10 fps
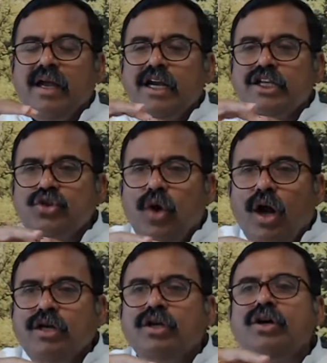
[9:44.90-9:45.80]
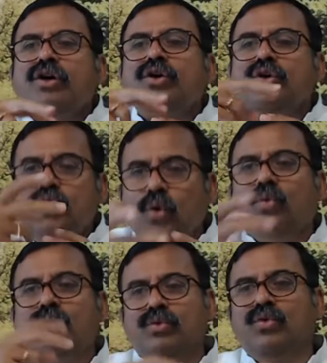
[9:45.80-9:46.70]
It is not
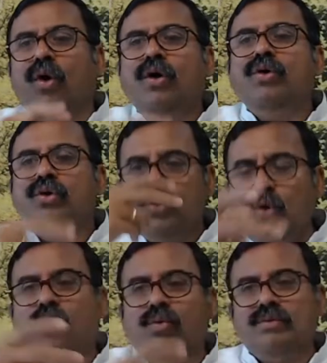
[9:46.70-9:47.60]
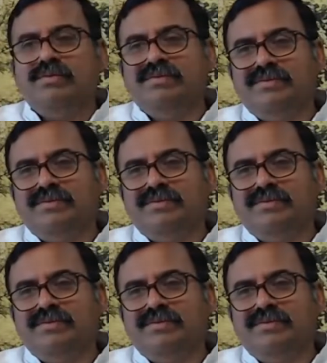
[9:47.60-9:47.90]
two. No two.